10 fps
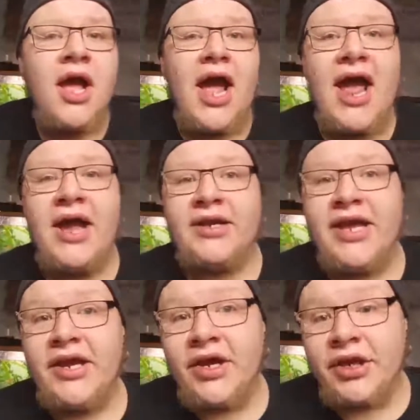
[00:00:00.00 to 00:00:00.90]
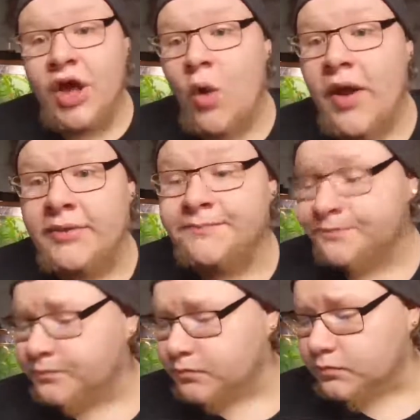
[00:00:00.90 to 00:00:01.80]
And he couldn't go in
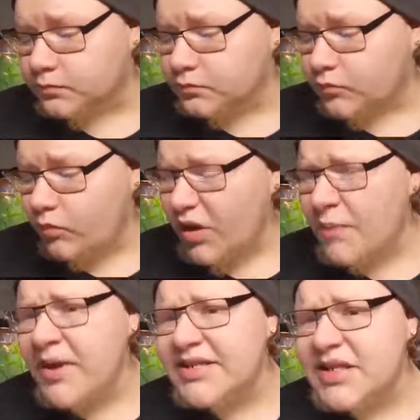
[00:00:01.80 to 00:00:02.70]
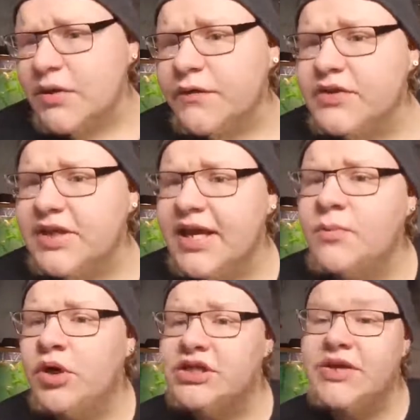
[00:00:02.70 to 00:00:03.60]
because they refused to let him
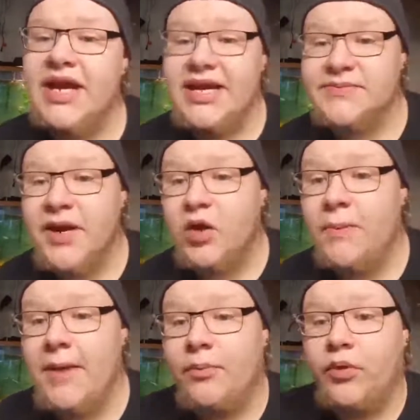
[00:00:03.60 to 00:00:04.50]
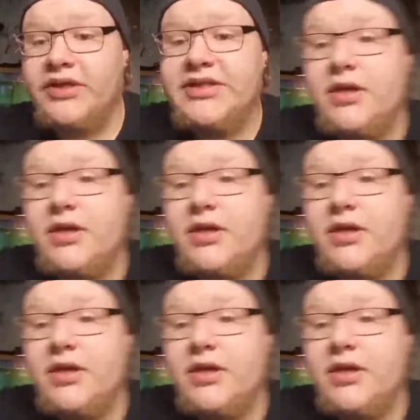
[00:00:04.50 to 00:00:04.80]
work till he got his medical paperwork